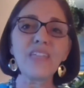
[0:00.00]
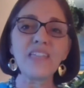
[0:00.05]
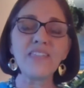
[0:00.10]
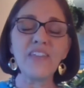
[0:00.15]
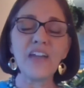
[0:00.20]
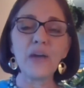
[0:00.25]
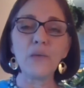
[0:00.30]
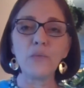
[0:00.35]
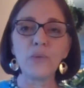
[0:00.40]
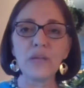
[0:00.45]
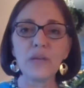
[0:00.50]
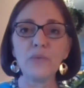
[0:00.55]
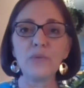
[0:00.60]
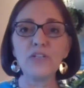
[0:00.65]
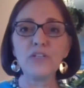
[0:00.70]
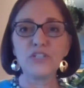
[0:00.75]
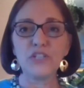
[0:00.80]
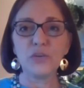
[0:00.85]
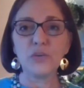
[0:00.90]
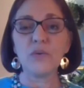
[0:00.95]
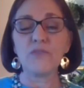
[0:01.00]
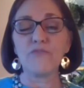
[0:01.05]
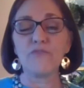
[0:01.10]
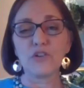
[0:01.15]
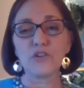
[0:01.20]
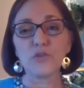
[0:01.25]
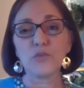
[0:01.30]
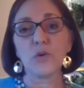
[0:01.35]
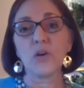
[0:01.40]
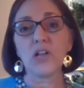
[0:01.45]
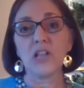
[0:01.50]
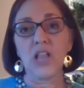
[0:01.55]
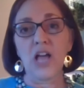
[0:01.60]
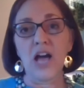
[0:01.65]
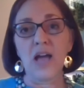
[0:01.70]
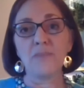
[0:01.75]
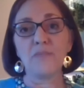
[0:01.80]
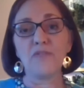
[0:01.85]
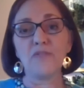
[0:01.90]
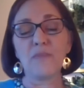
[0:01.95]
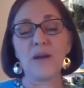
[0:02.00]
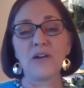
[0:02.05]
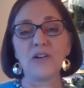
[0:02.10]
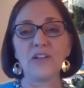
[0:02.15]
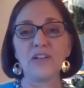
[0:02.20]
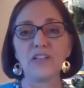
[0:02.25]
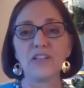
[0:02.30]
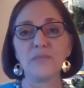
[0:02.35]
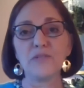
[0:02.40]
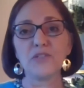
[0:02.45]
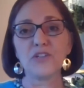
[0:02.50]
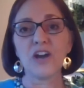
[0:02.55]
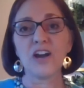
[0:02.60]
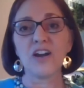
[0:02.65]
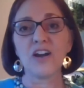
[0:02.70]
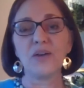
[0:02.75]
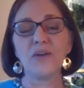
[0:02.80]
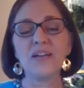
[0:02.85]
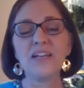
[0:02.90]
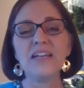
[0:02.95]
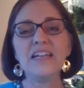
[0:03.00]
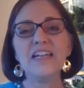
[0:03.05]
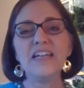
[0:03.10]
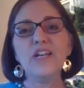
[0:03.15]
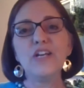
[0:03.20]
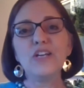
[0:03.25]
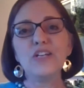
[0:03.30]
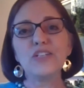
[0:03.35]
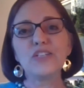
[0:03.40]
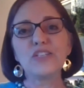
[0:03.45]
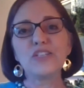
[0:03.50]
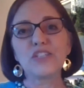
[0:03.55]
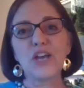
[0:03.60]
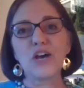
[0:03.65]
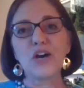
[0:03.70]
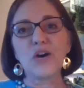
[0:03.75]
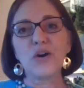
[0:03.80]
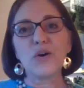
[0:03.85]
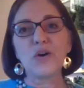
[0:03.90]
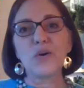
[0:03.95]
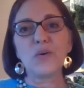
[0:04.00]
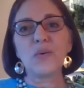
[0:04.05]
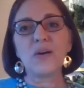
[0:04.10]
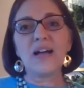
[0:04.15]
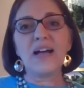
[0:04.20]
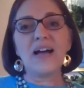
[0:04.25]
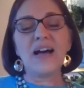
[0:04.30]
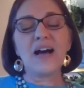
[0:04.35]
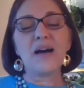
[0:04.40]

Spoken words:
that we would do a virtual climb of Mount Kilimanjaro. So